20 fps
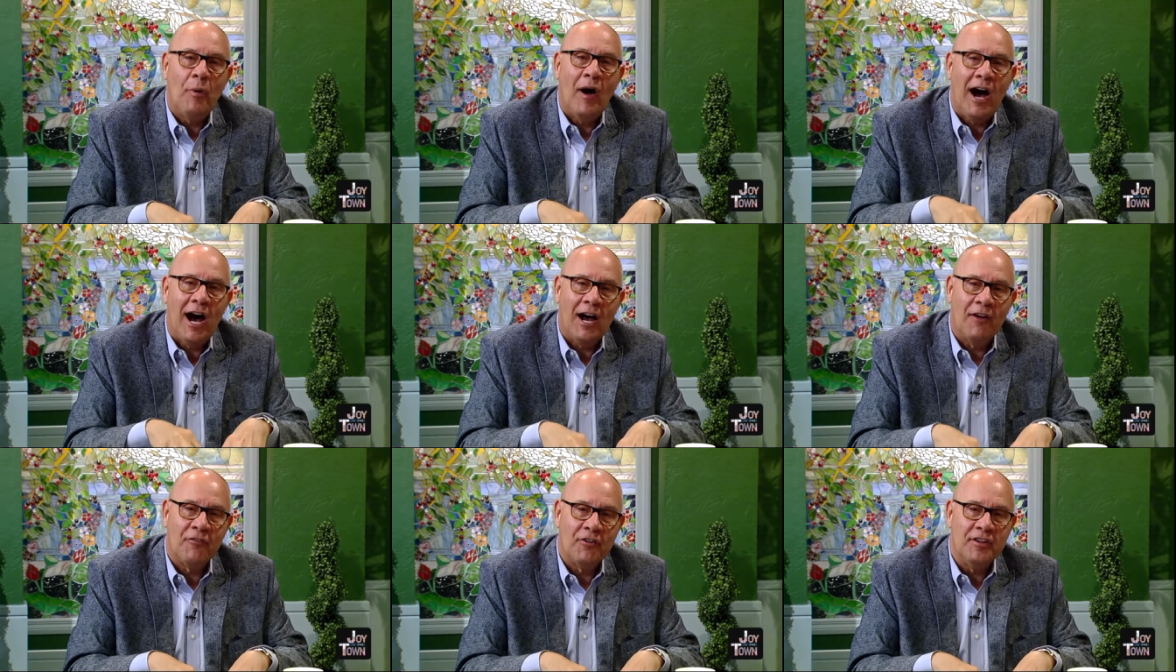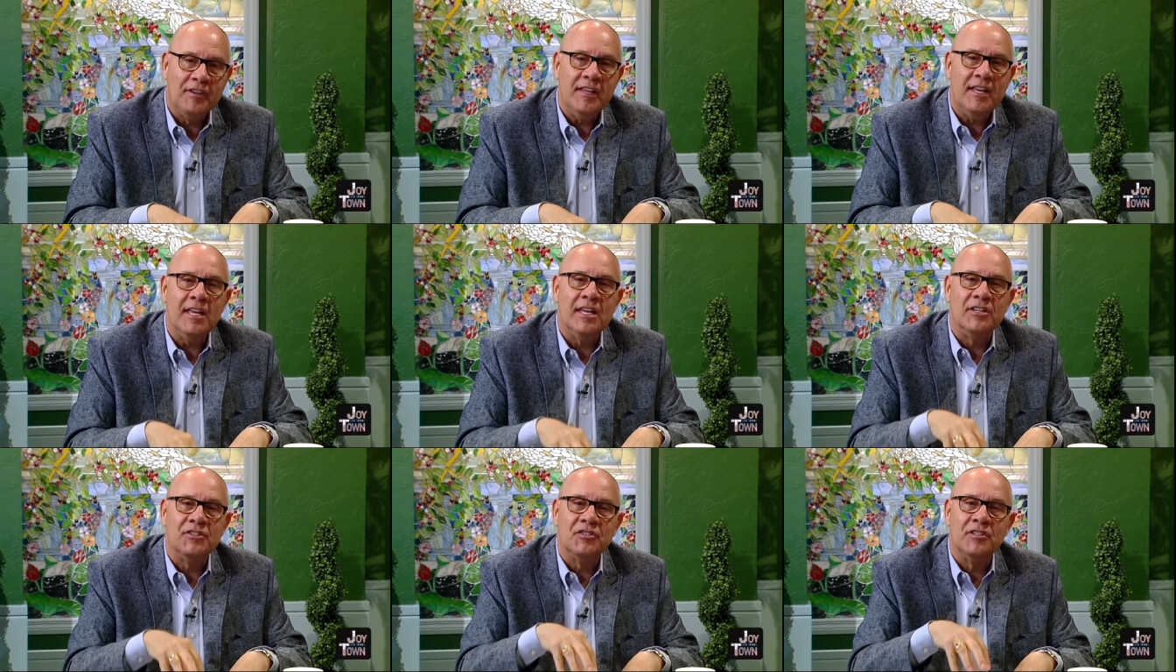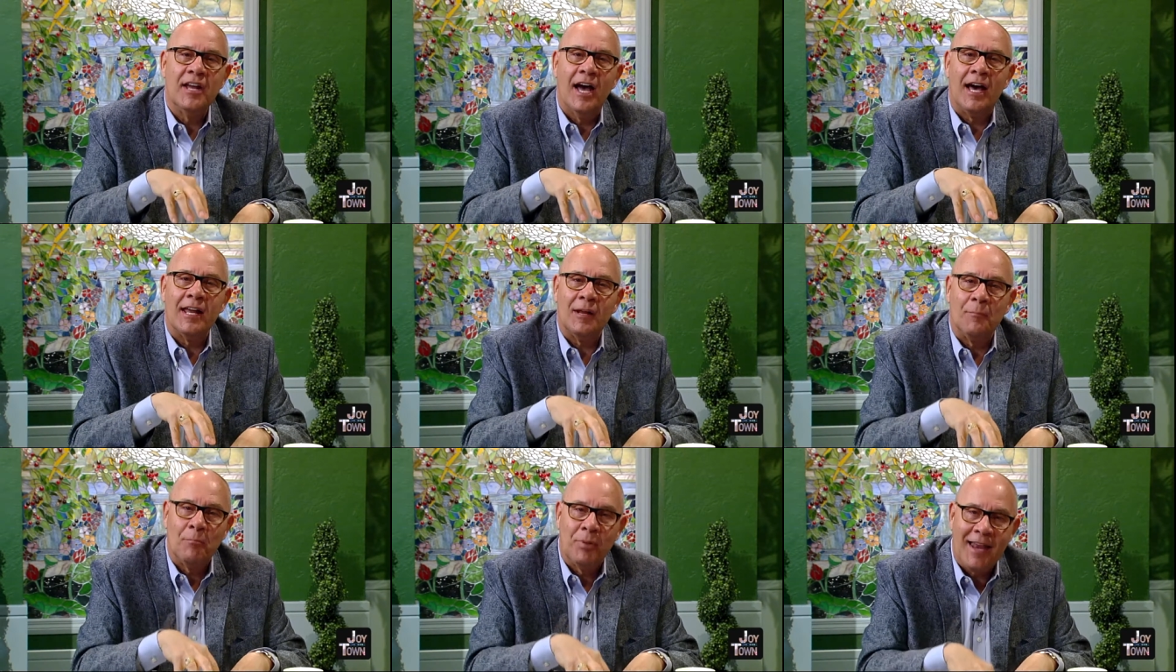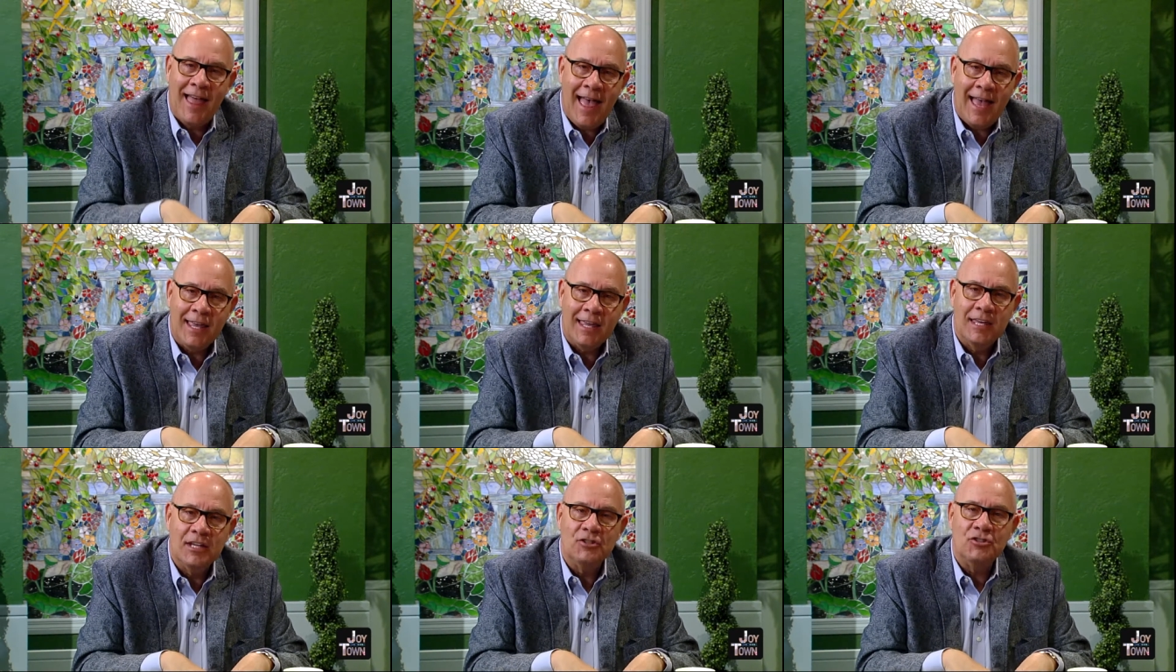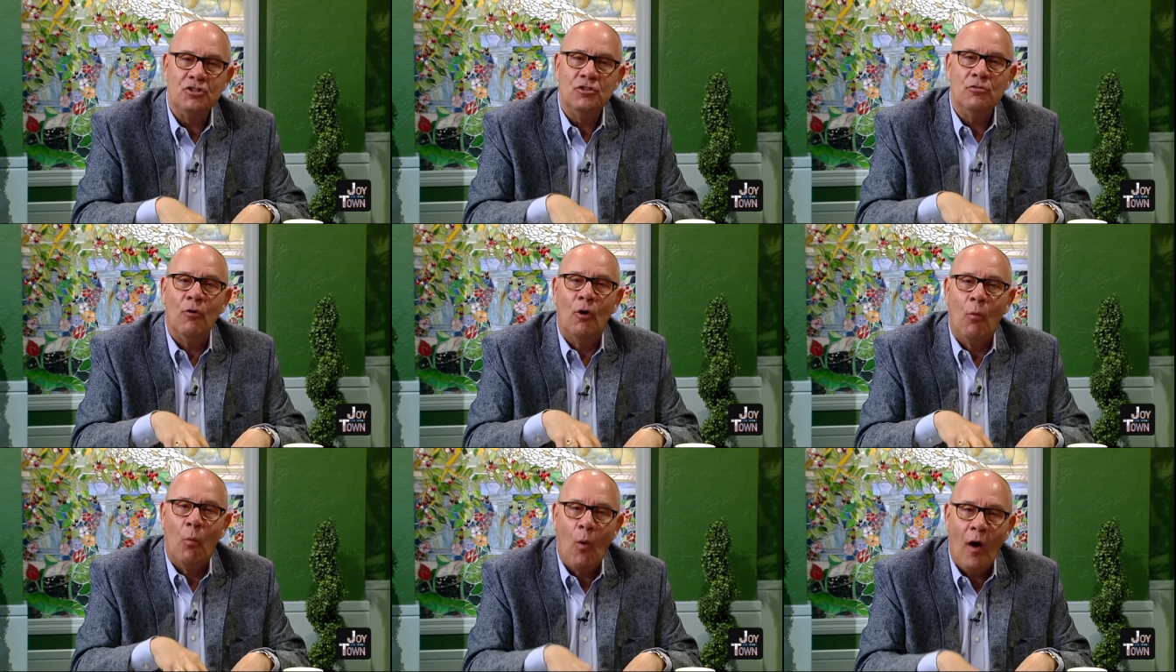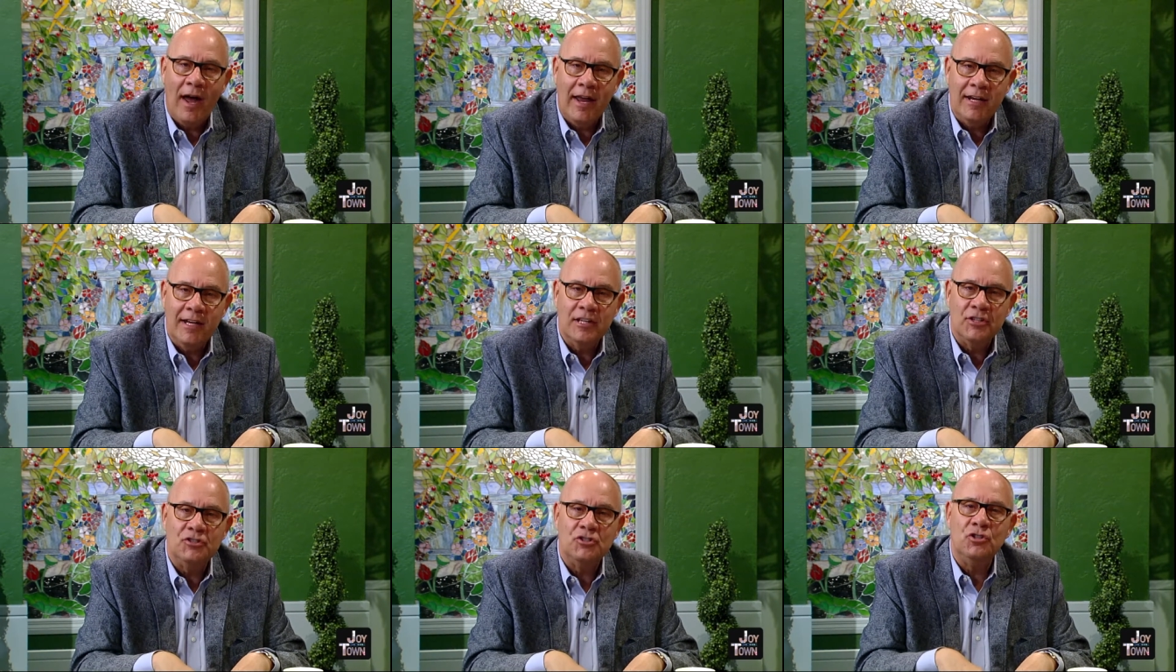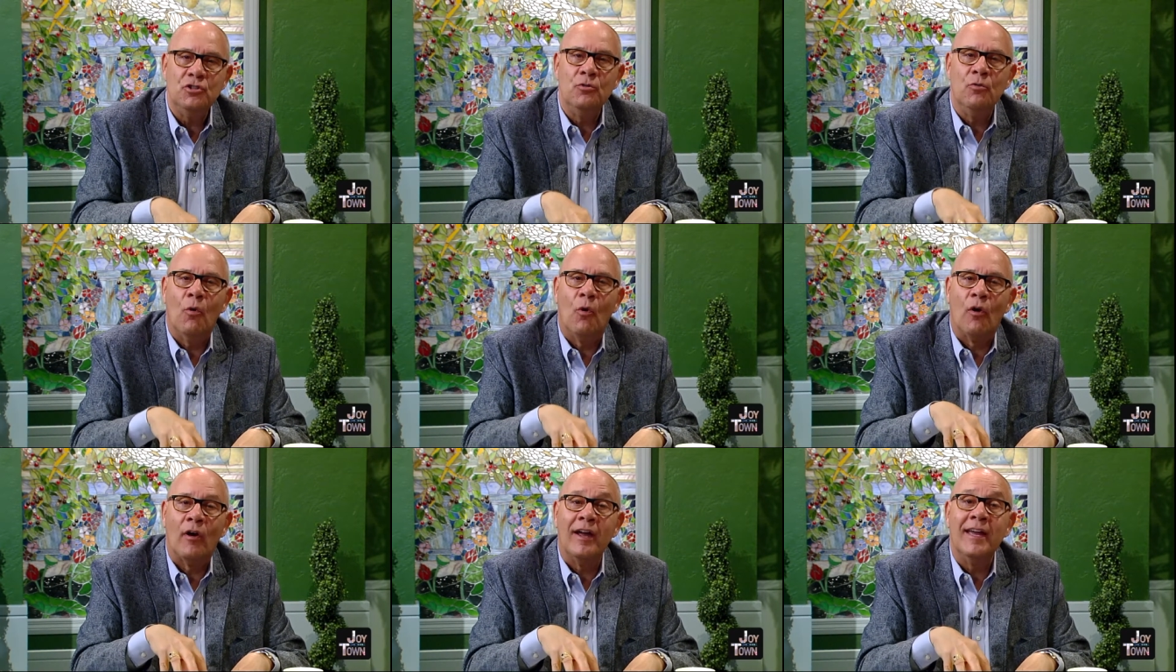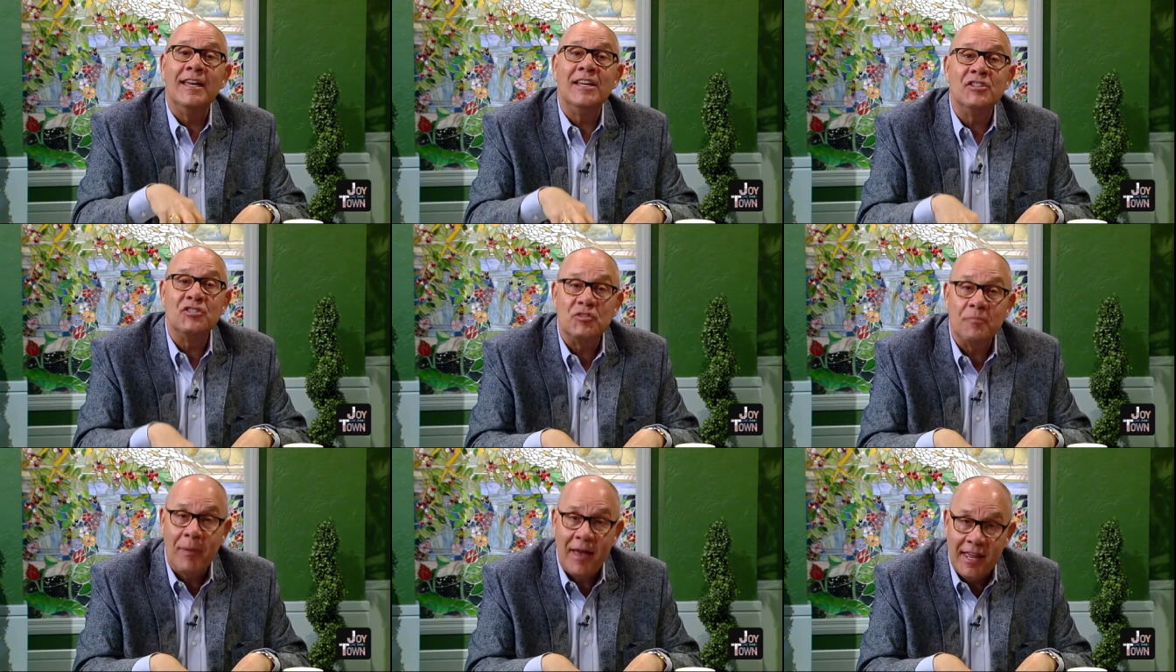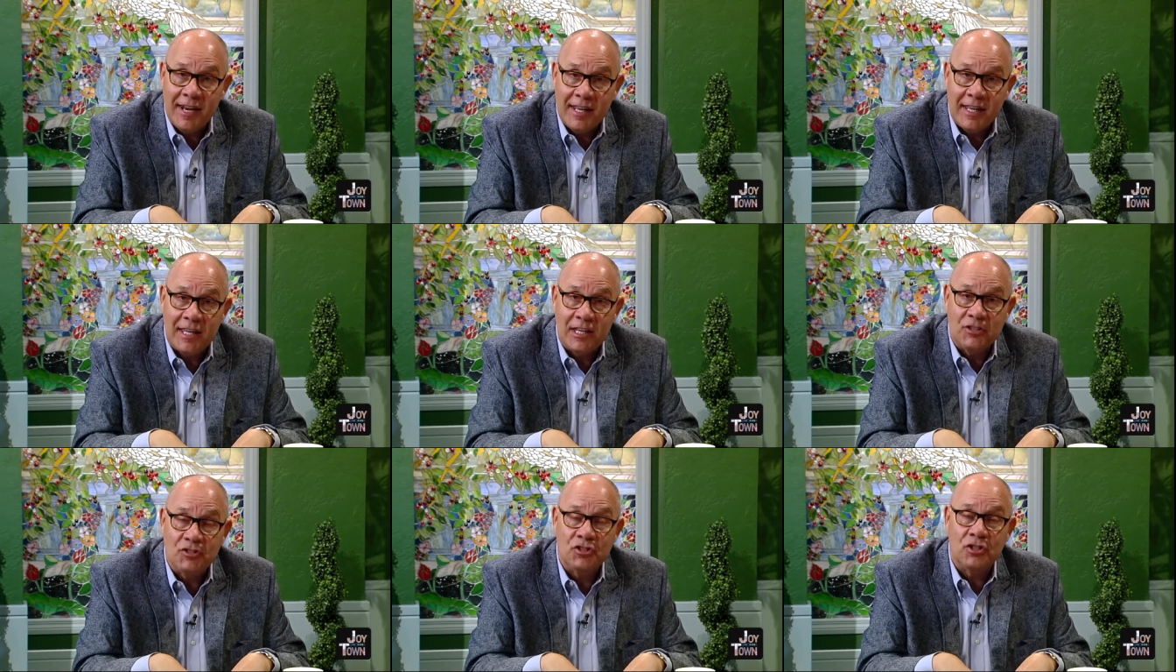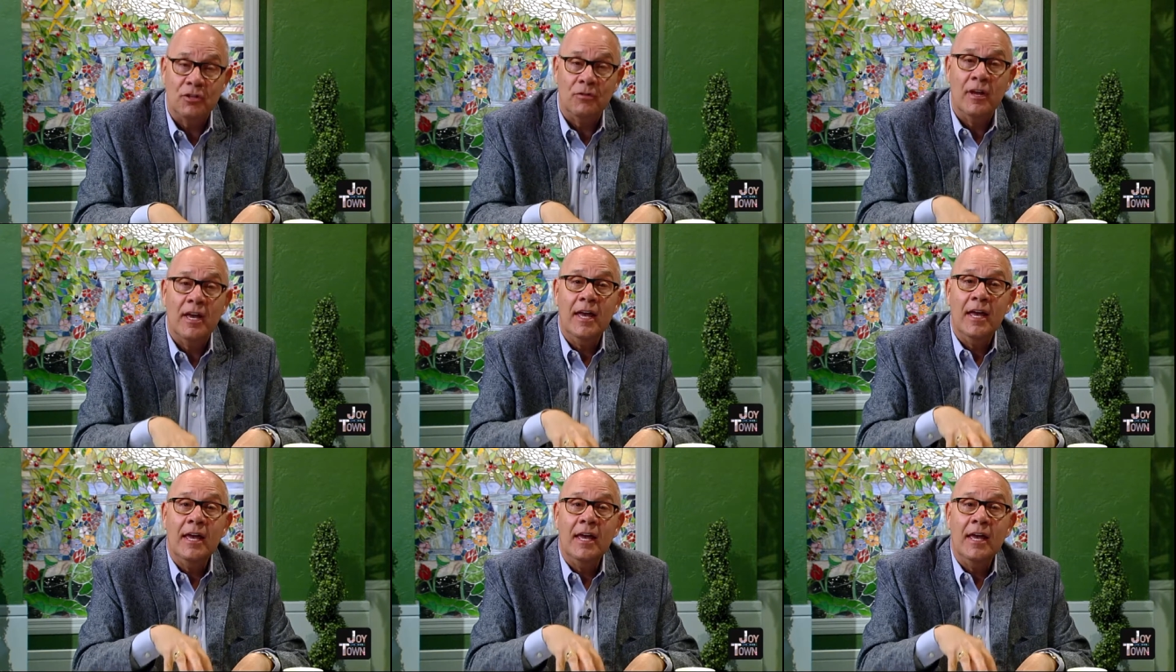Poverty is not a black issue, a white issue, or a Hispanic issue.